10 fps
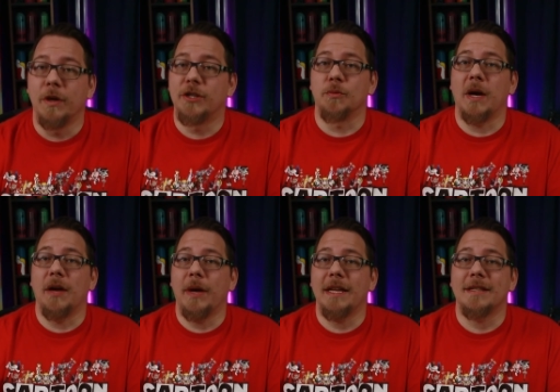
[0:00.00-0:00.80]
Which is why
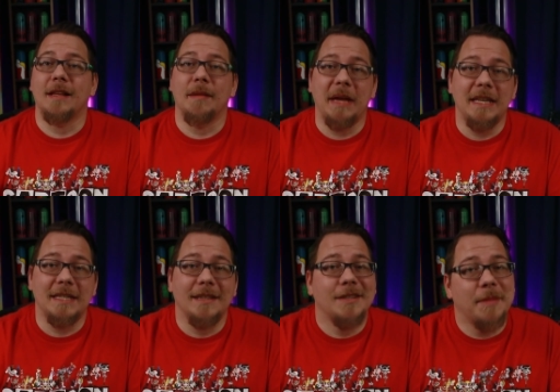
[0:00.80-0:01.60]
I wait until I'm
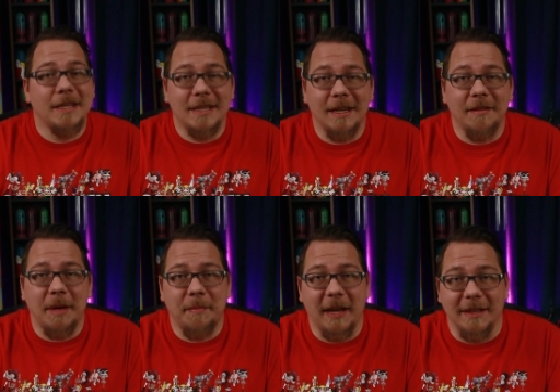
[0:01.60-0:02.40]
painting to mix any of
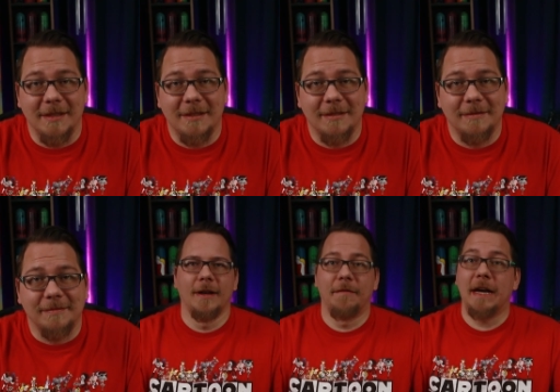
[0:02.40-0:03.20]
my paints.
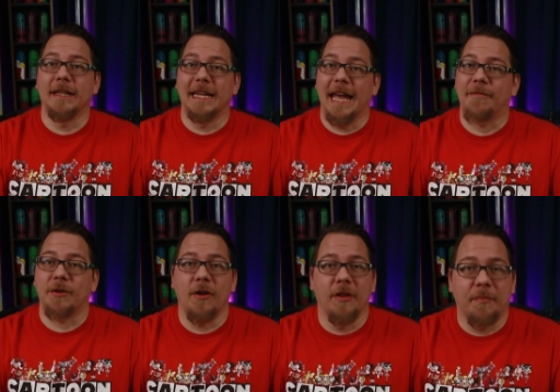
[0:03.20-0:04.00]
Finally,
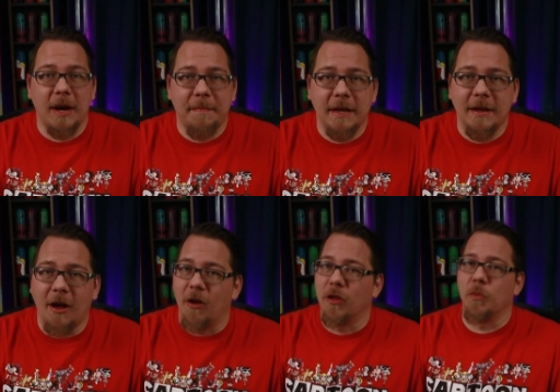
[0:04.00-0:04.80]
after all the prepping,
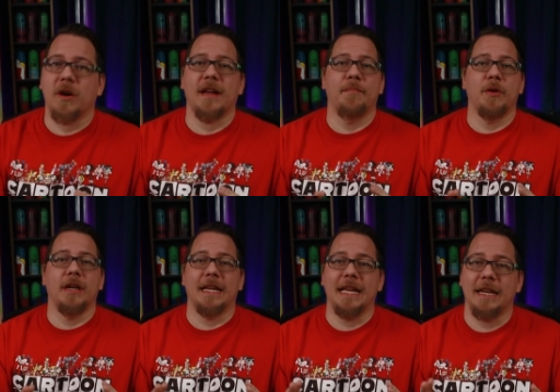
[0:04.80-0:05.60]
all the work I've put
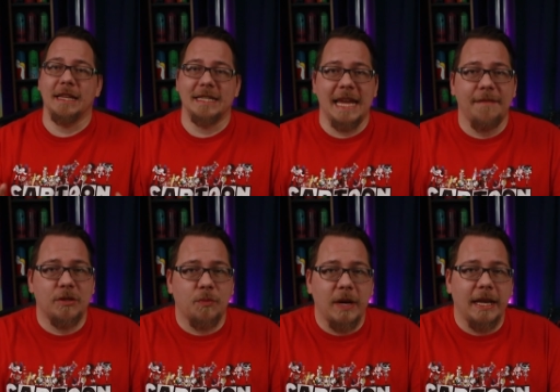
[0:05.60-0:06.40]
into getting this
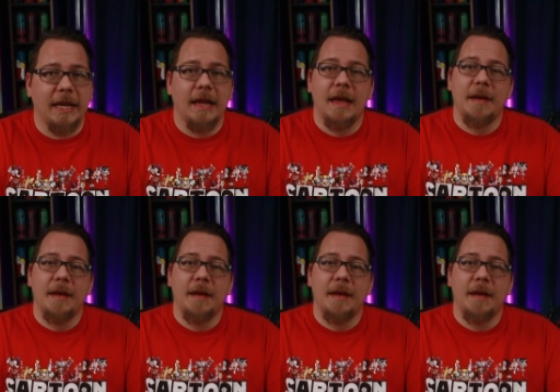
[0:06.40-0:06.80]
canvas ready,